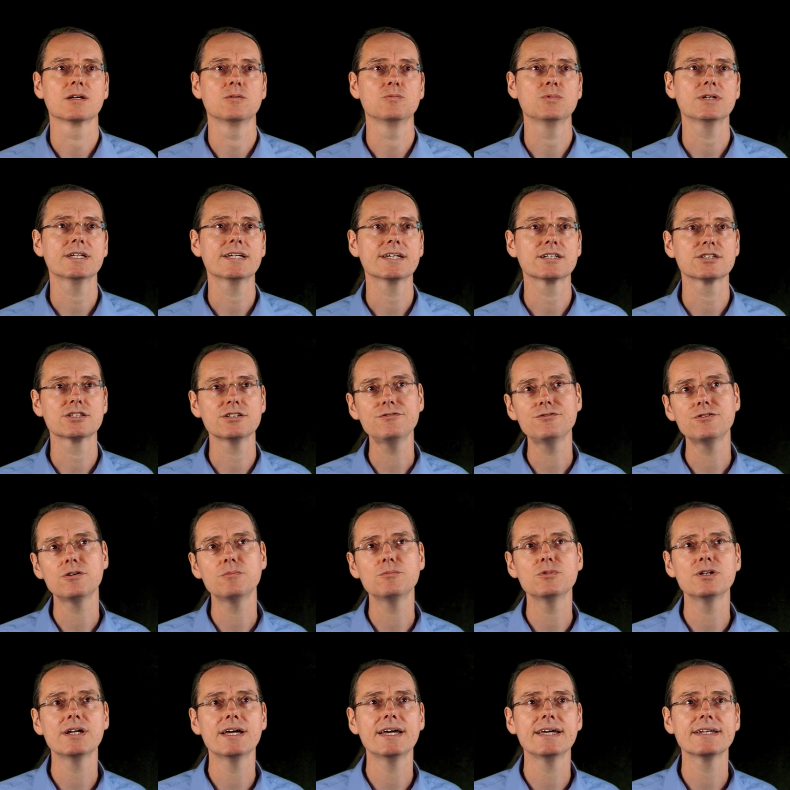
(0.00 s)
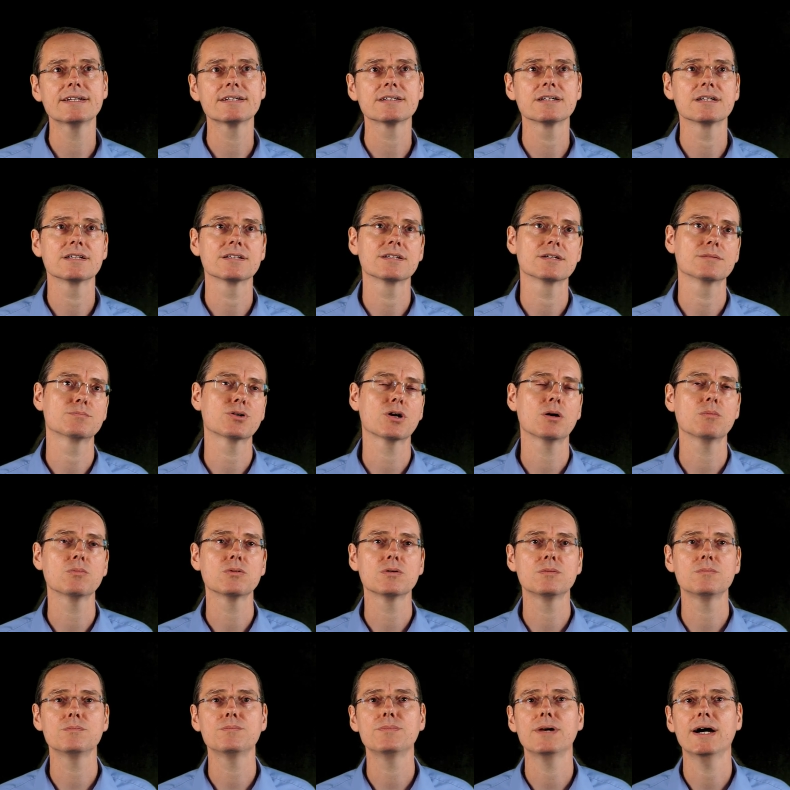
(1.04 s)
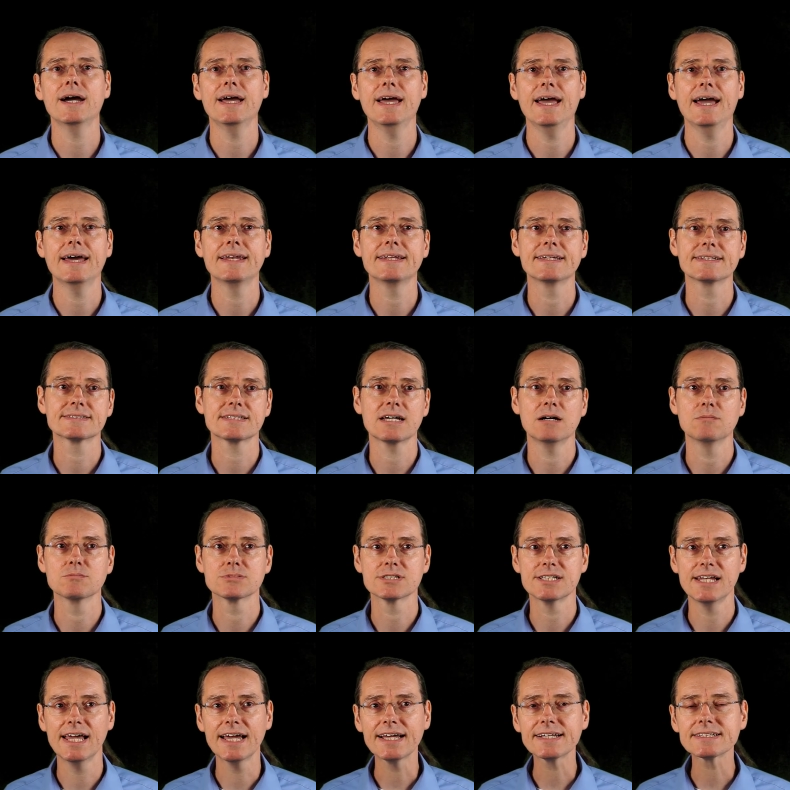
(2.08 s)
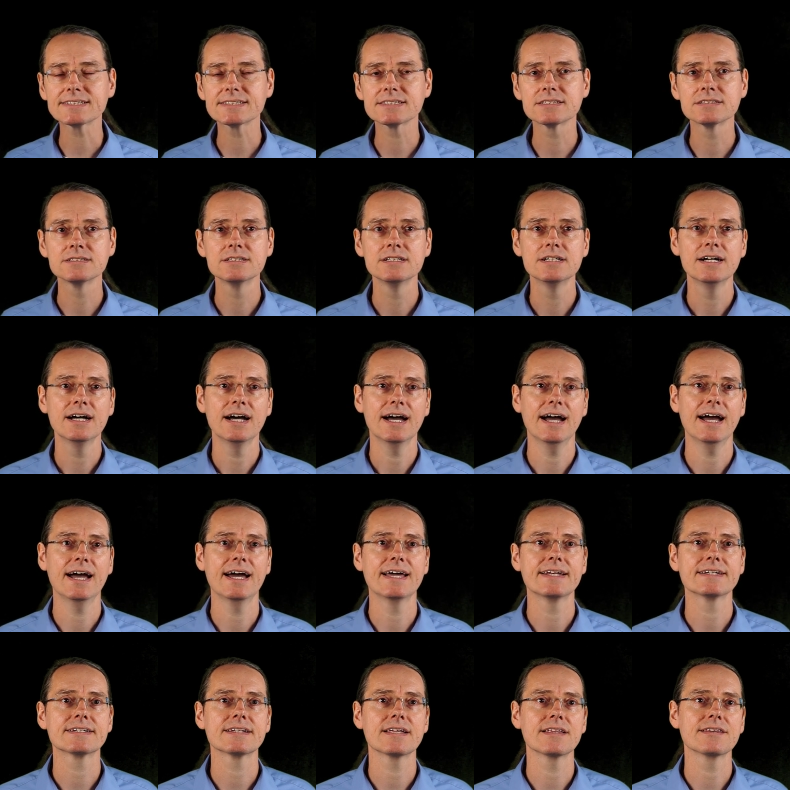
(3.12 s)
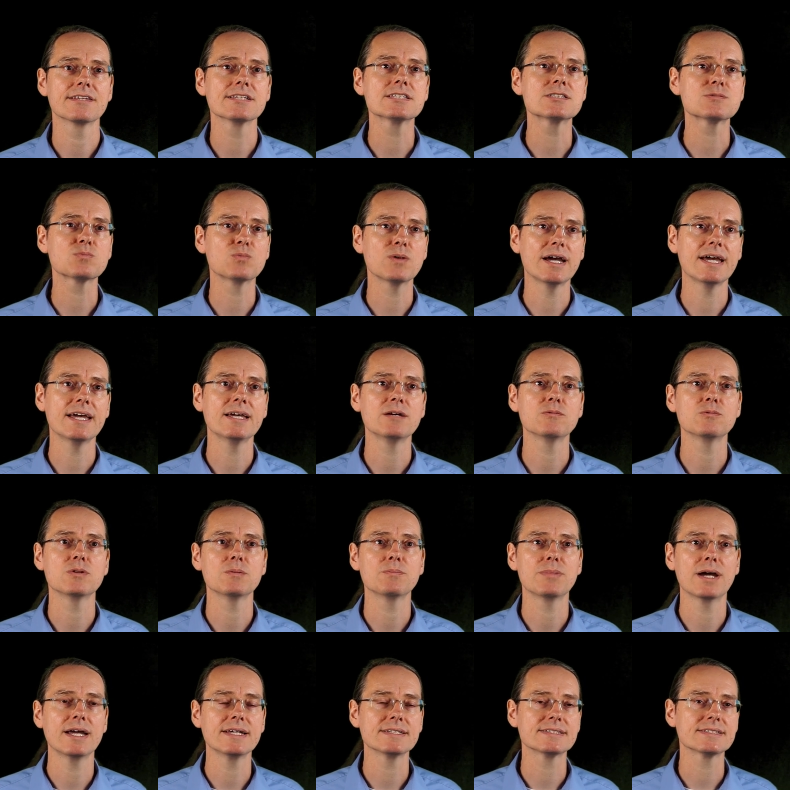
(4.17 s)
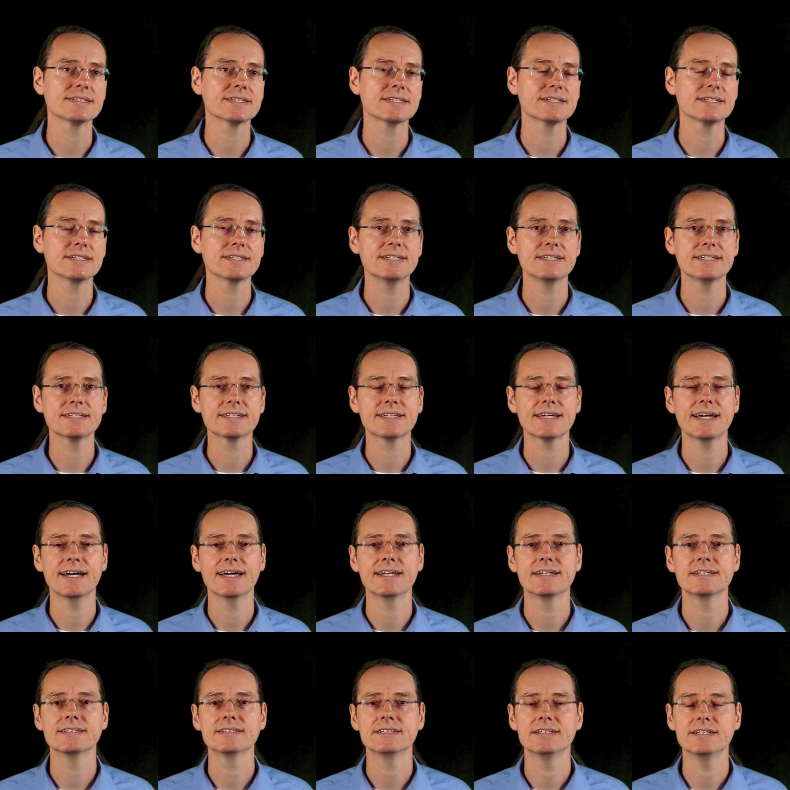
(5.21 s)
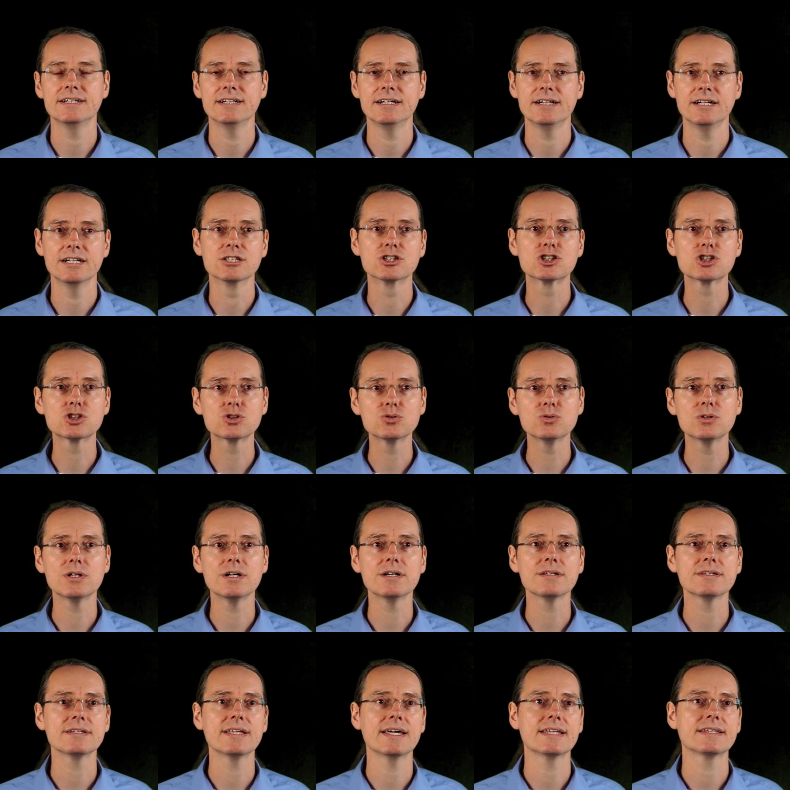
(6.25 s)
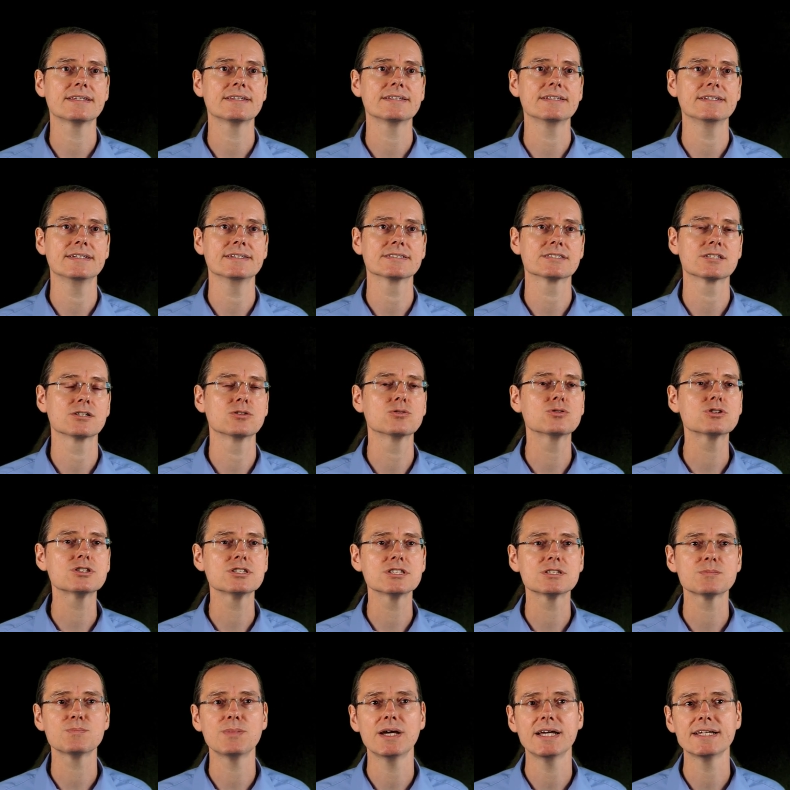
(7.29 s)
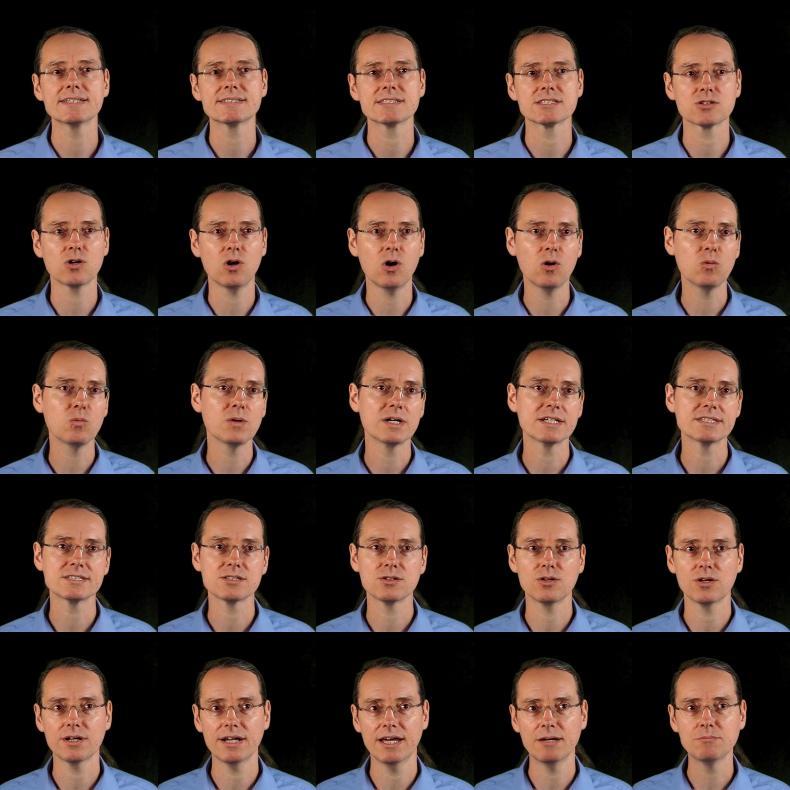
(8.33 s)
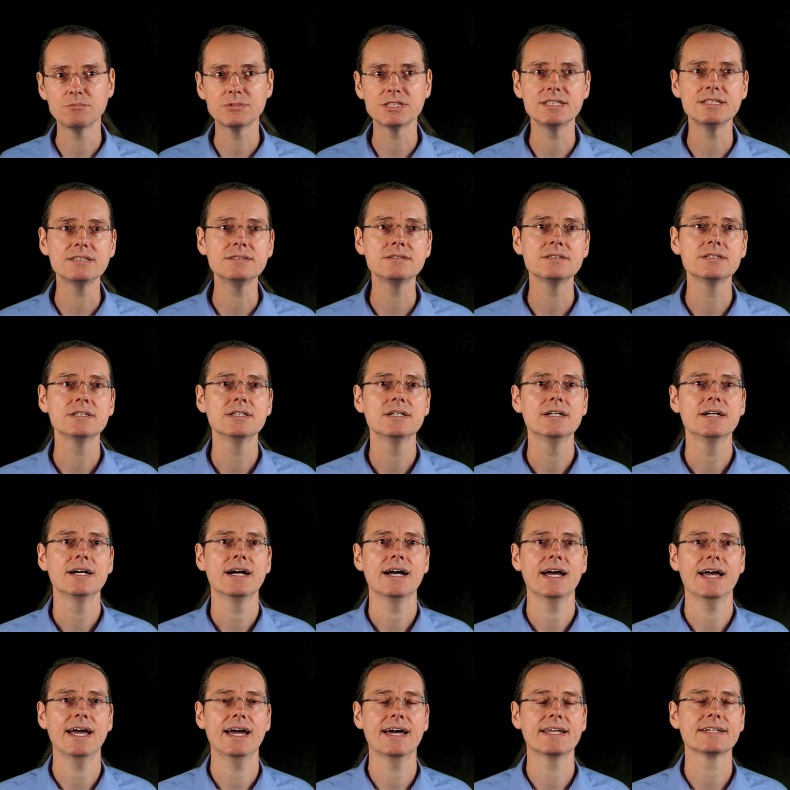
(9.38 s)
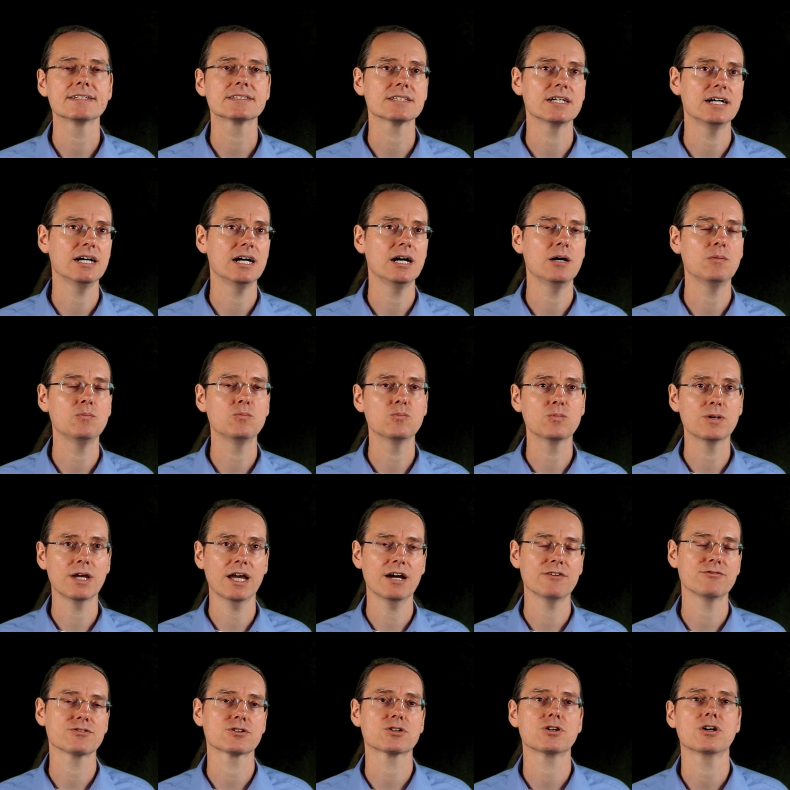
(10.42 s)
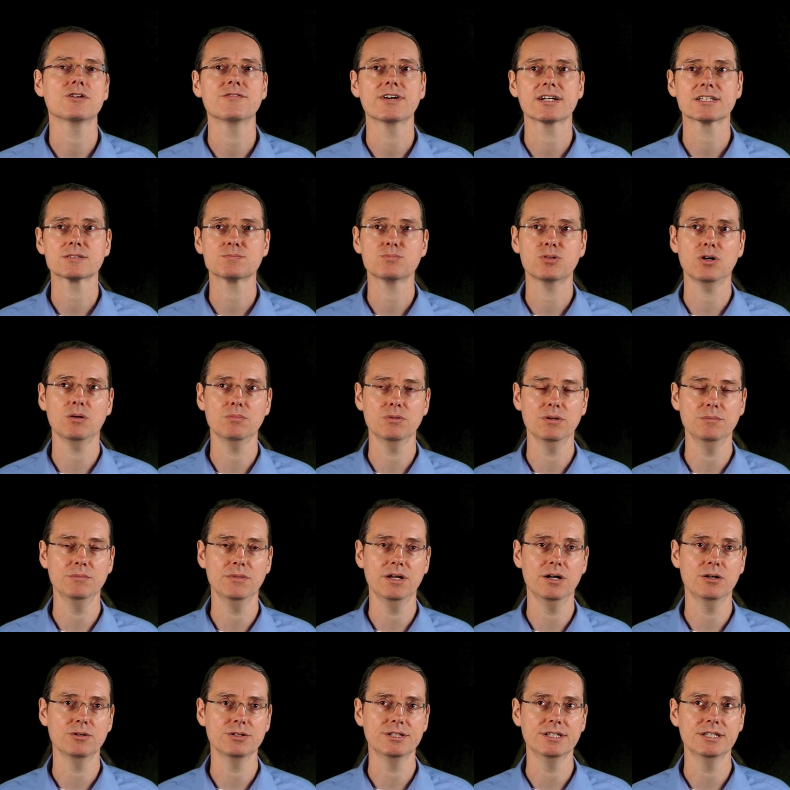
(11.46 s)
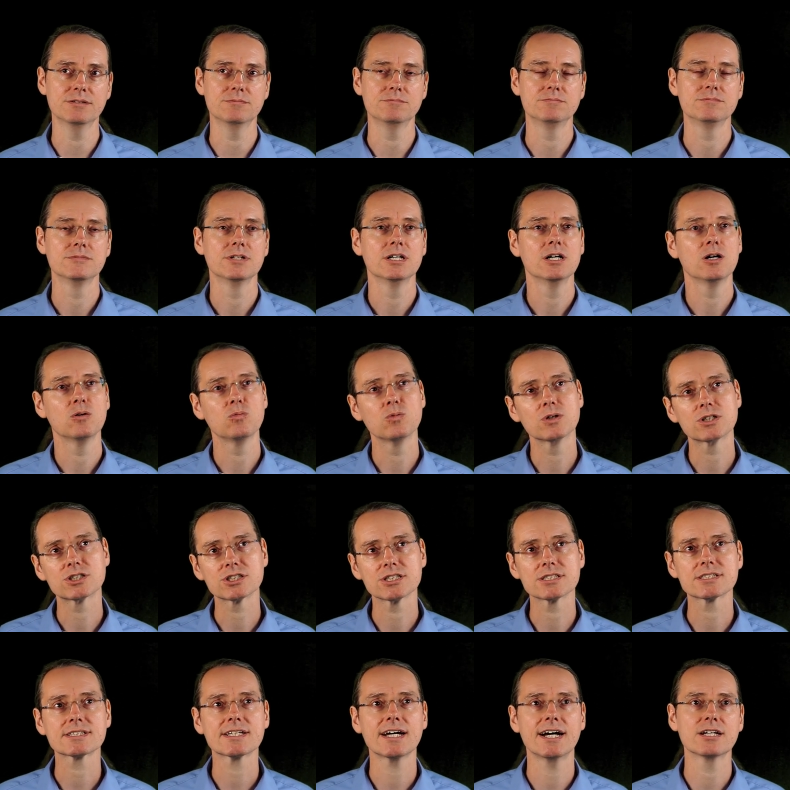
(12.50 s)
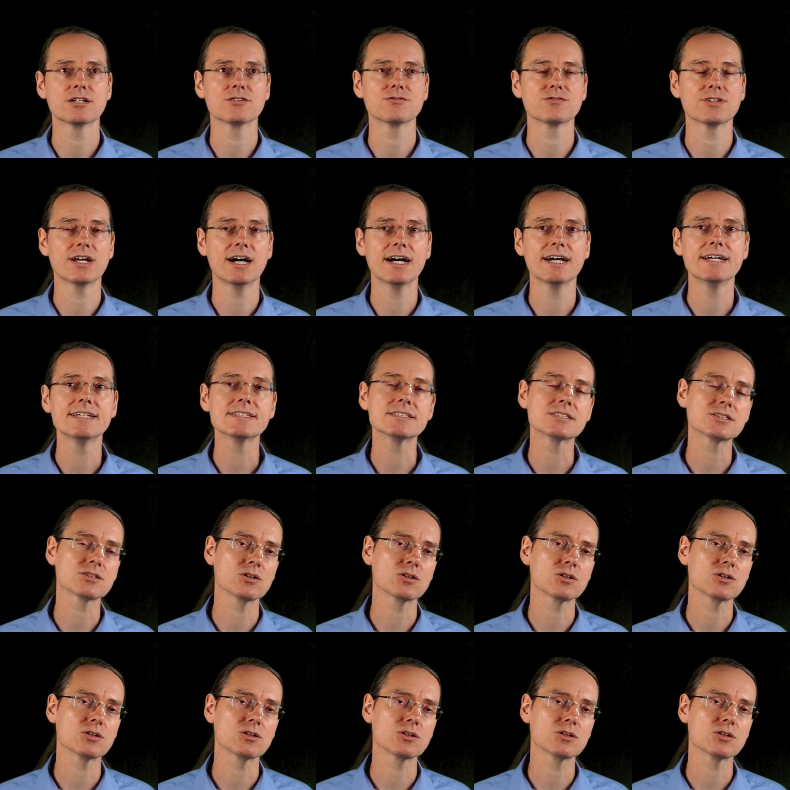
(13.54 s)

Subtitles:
We can reformulate the problem by adding some slacks, and this way we basically can ensure that the solution space is always non-empty, and we have a convex problem now here, which is kind of nice.